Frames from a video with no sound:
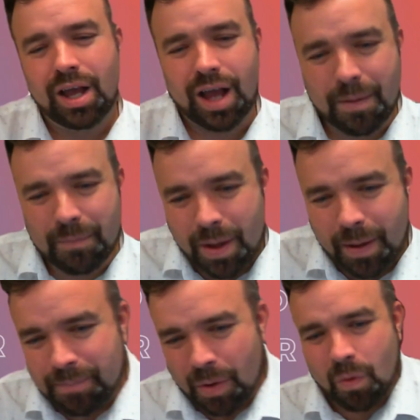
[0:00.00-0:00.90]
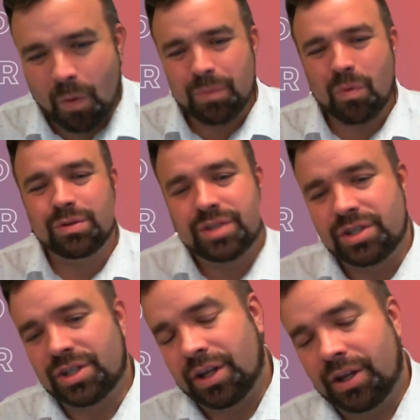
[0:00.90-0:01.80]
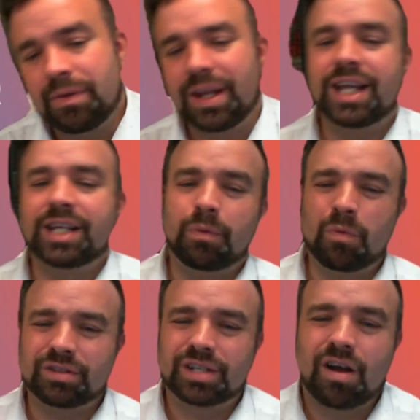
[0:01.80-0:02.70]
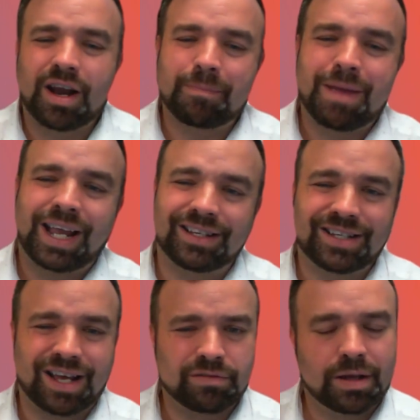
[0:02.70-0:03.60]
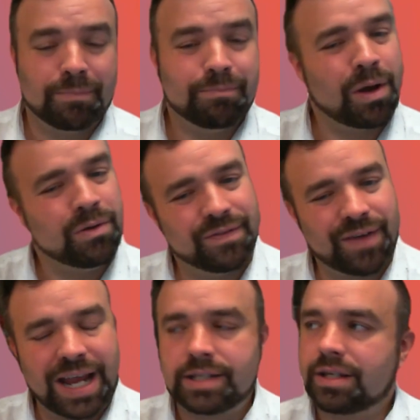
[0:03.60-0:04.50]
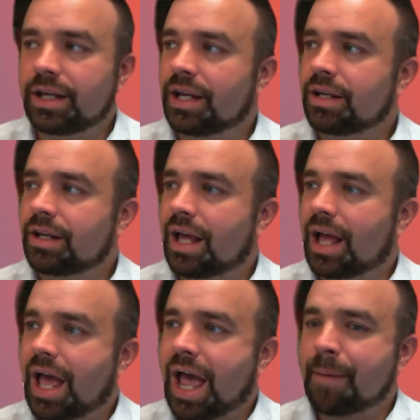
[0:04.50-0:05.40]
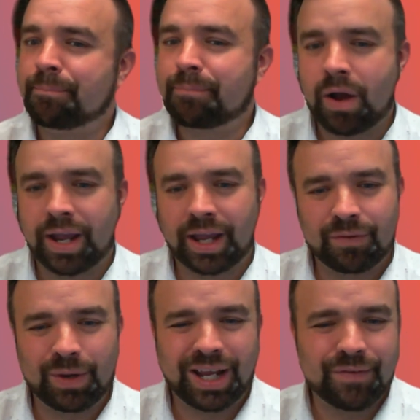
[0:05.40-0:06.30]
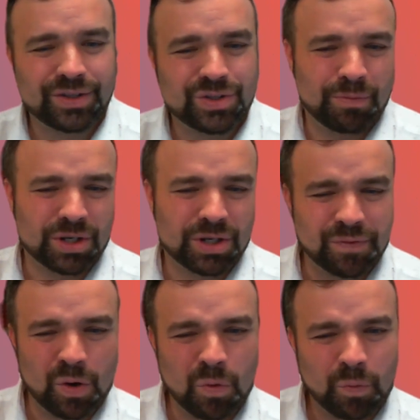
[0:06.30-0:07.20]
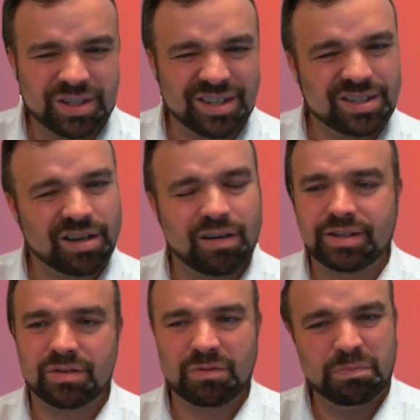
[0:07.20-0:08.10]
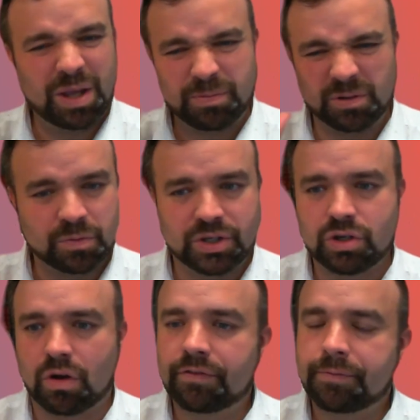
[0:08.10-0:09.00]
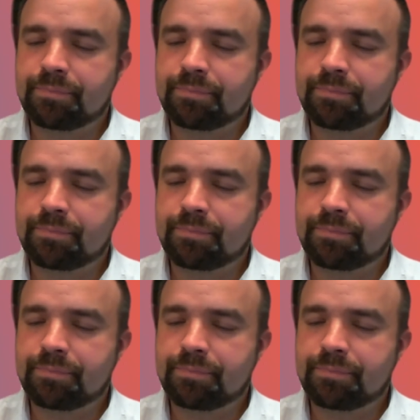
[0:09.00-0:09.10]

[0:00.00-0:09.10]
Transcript: But what we want to do is we want to kind of make it sound motivating and buy-in. If we give it too much of a long-winded title, people switch off.